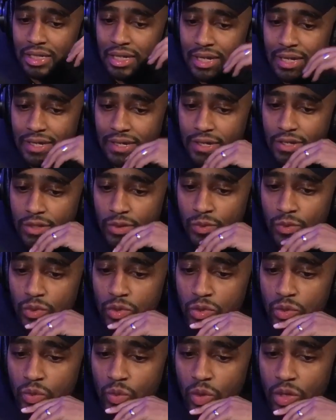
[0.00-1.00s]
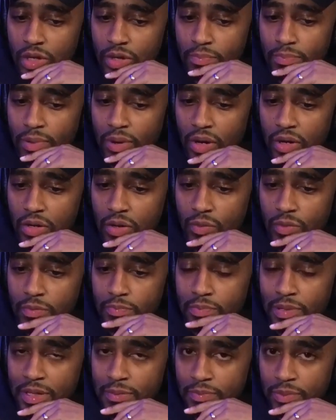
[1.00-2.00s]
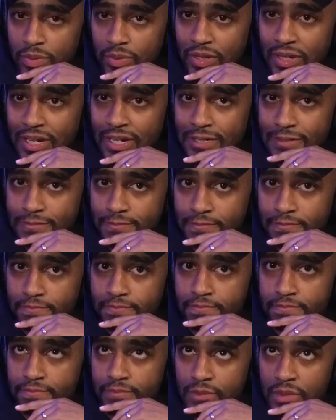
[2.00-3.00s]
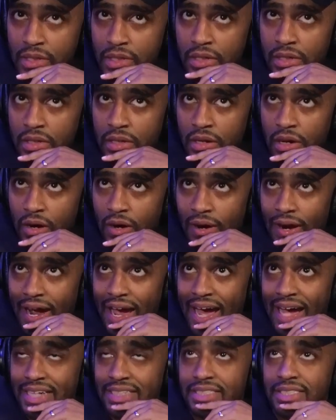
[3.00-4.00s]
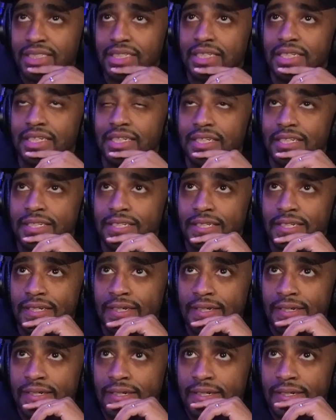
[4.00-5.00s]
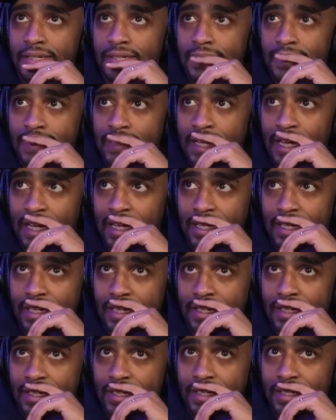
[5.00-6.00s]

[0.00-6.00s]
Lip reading: Like you want to partner with people that are actually like